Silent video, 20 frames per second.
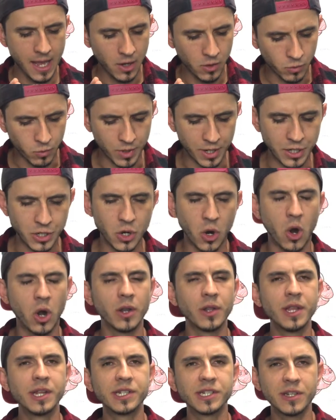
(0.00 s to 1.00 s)

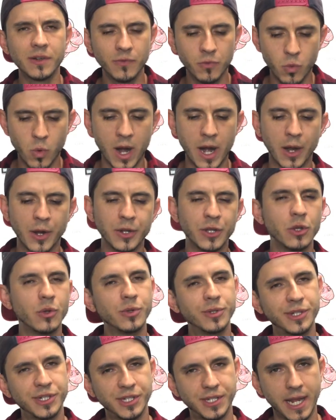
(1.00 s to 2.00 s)
Regardless of where you
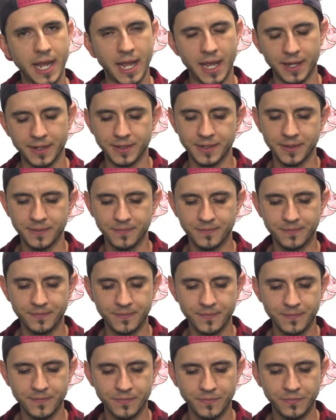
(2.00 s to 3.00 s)
stand,
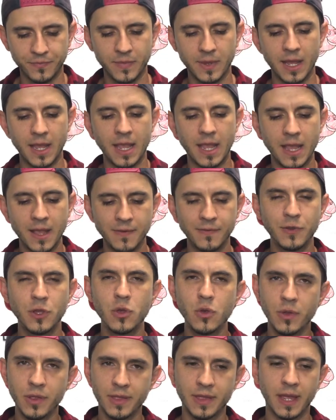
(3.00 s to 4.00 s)
if
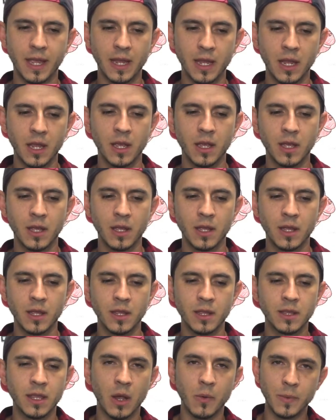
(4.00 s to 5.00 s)
you think
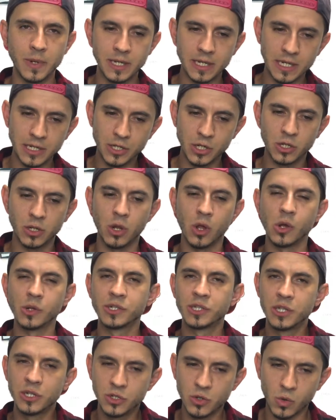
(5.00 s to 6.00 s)
that we need to close
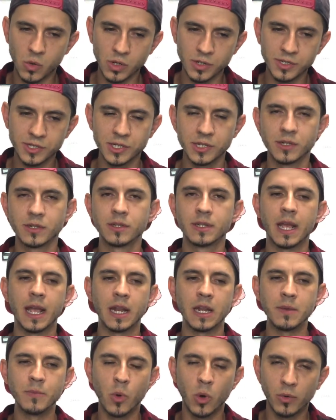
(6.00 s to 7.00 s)
the doors to
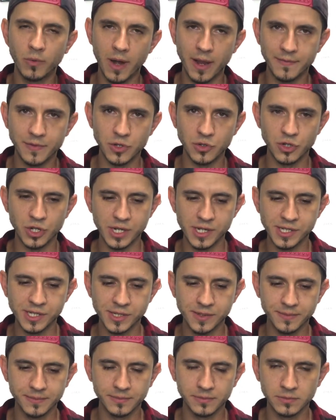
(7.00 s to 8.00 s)
any more refugees,
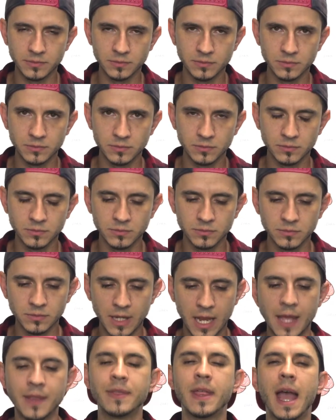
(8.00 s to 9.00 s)

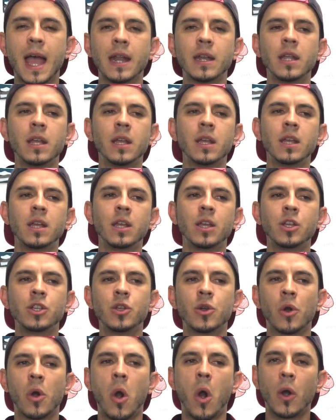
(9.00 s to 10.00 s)
and that
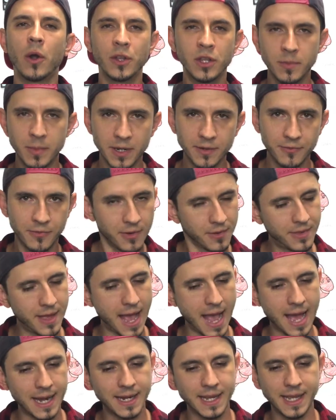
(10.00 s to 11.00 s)
your argument for
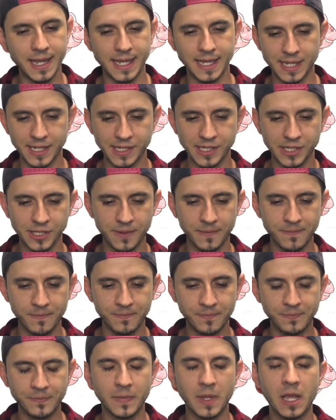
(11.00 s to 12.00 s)
that is
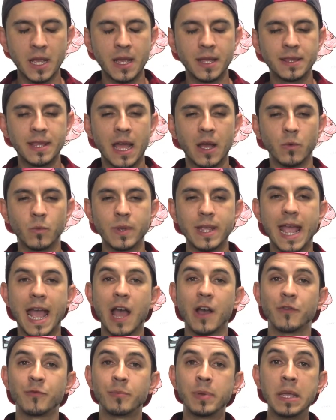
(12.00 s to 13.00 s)
that we
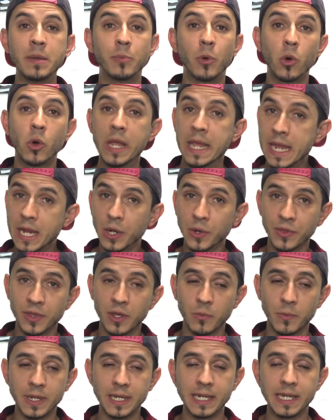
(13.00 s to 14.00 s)
have people here
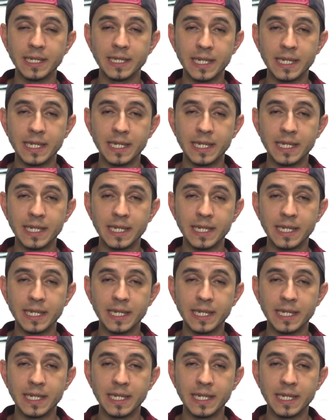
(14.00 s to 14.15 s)
that we need